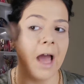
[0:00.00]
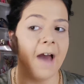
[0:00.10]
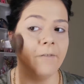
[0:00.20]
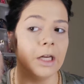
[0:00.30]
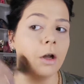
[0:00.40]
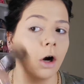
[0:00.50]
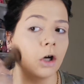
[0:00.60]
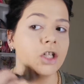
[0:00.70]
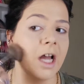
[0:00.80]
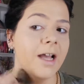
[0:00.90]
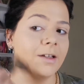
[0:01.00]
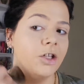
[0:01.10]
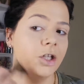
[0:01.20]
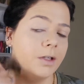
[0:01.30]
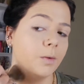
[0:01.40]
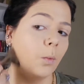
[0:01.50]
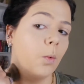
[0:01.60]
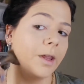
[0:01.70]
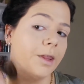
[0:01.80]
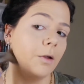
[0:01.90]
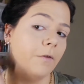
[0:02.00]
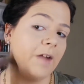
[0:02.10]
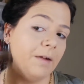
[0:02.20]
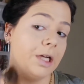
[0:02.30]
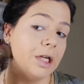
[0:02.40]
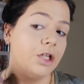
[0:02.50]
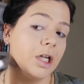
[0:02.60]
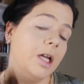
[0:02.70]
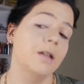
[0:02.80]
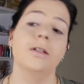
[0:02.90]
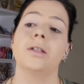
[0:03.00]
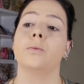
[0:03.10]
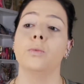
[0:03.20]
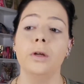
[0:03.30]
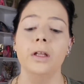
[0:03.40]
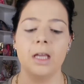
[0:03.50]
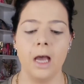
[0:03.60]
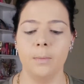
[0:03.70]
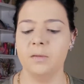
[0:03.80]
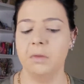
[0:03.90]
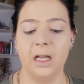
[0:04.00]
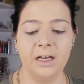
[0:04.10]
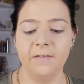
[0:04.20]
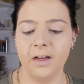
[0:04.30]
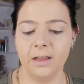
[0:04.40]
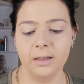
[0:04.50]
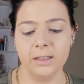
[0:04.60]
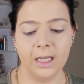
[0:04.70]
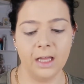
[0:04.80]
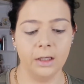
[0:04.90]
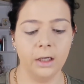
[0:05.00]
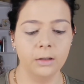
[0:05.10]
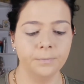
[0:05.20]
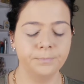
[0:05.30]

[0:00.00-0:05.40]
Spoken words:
have any harsh edges with your foundation. It just really helps blend everything together.